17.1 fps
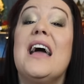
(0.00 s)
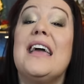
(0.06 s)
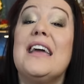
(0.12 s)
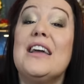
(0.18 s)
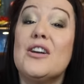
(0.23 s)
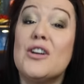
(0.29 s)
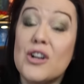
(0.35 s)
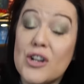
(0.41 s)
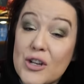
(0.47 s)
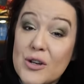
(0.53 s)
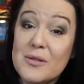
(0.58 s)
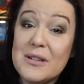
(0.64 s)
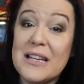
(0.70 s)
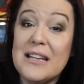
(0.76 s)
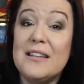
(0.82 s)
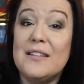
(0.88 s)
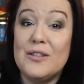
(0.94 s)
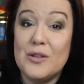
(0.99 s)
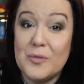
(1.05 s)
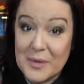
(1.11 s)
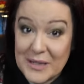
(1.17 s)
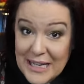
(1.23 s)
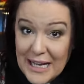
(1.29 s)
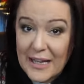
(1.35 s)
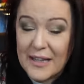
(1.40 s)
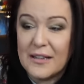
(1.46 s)
included
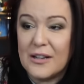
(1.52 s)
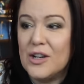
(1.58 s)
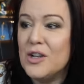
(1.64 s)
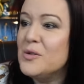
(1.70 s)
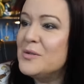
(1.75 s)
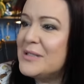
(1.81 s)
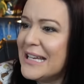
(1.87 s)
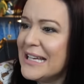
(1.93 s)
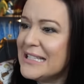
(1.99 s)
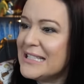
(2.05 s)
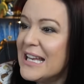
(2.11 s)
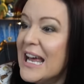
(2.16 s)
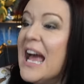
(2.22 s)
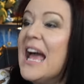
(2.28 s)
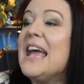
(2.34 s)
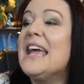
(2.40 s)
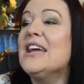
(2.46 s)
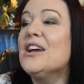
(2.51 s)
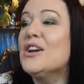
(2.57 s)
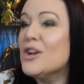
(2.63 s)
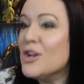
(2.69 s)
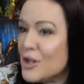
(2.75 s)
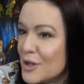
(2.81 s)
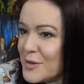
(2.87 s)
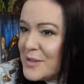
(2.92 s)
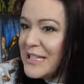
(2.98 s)
Supernatural that included,
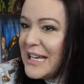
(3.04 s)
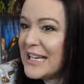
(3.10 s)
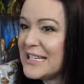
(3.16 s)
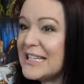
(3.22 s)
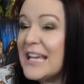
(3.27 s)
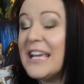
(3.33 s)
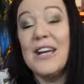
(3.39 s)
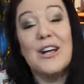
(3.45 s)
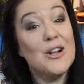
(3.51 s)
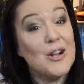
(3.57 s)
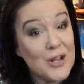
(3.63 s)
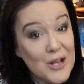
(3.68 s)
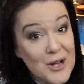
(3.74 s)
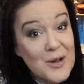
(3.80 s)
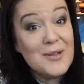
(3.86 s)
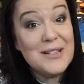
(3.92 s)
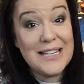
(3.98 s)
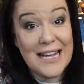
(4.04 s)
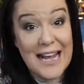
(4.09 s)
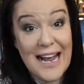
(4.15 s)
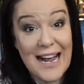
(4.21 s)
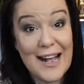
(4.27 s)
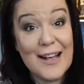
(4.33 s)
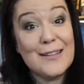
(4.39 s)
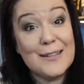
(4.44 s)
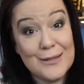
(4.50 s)
included,
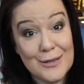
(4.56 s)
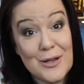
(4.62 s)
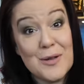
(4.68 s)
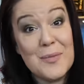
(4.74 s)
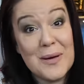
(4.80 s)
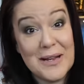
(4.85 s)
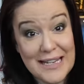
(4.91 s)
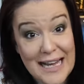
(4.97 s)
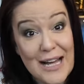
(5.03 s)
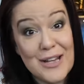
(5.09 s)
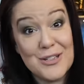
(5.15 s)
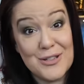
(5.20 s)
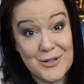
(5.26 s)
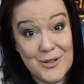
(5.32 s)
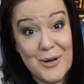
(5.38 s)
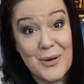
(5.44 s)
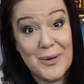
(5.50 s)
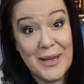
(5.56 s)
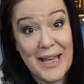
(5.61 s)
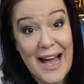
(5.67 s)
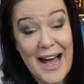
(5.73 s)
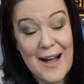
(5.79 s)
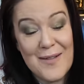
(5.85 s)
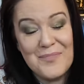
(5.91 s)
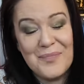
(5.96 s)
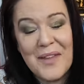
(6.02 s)
including Supernatural,
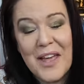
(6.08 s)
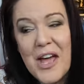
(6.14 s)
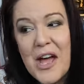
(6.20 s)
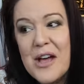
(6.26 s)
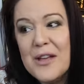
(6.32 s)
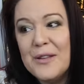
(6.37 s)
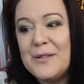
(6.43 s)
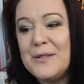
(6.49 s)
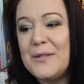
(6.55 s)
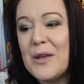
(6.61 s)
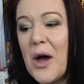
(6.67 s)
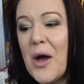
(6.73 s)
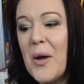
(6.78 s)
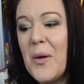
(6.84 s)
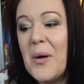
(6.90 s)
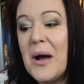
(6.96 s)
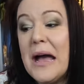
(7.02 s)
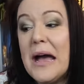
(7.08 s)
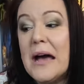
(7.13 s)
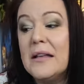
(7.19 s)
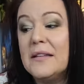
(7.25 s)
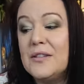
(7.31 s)
yeah. So uh,